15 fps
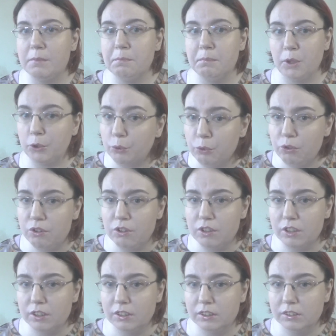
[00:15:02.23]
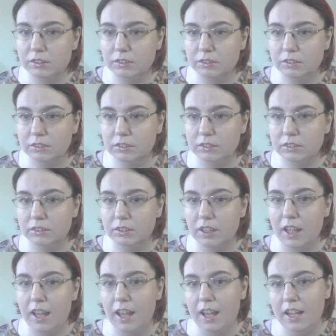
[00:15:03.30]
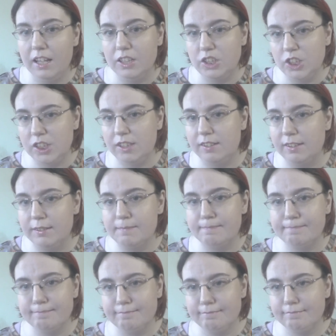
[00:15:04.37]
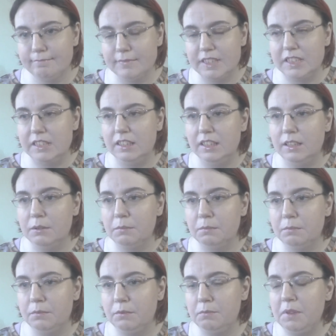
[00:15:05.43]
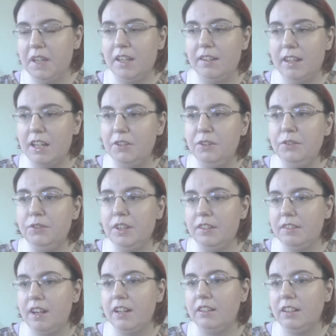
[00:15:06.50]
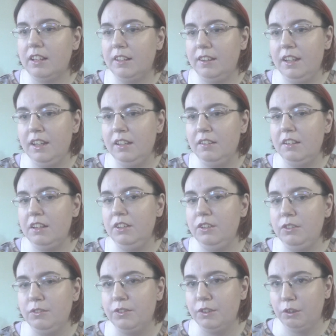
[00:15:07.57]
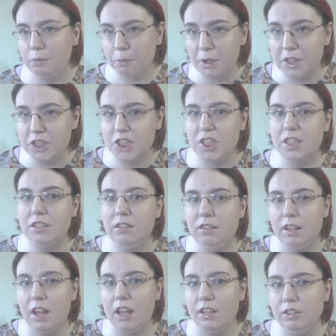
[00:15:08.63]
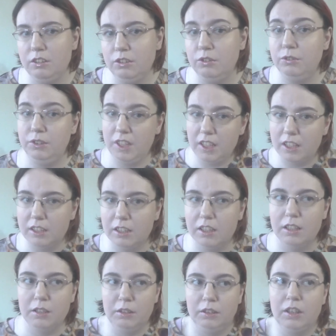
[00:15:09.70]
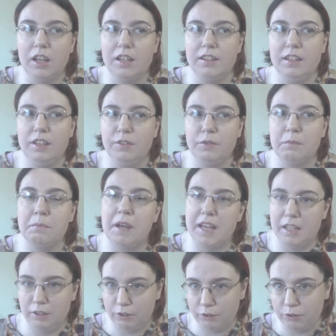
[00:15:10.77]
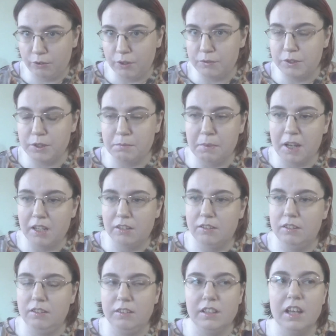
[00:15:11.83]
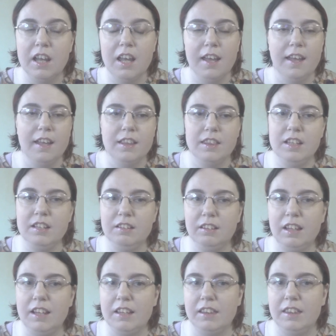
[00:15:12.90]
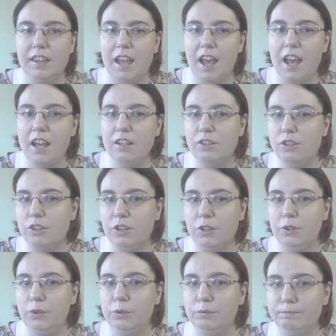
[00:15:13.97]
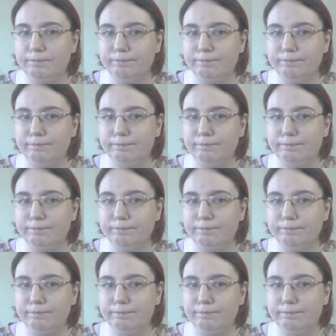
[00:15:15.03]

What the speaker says: most. and just because I do test out a lot of things. I do for suppressions. I do get a lot of things from my subscription boxes, things like that. So